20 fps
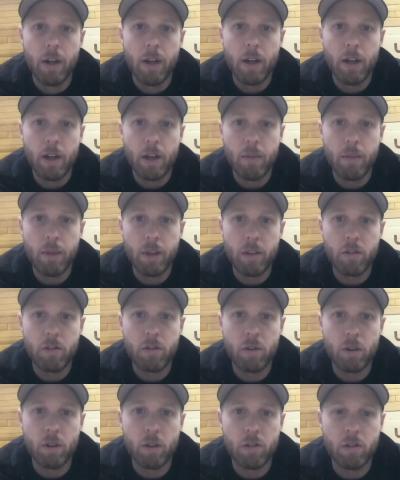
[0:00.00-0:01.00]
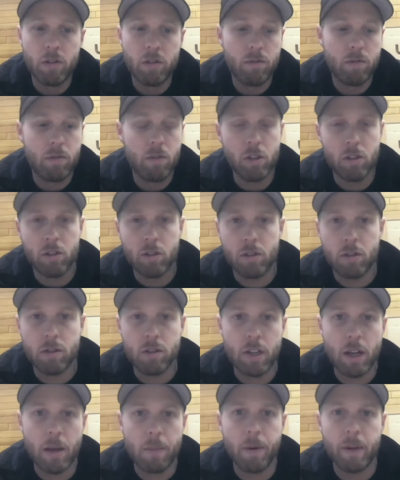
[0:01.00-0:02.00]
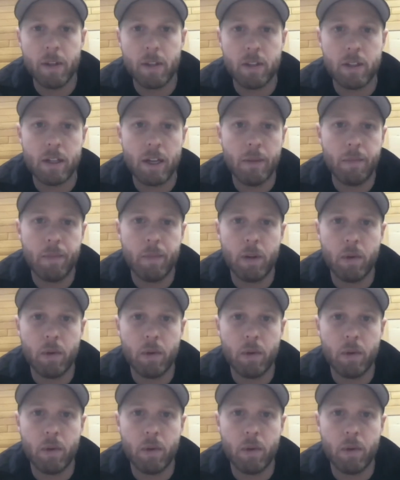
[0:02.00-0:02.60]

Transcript: And it's sort of just step by step.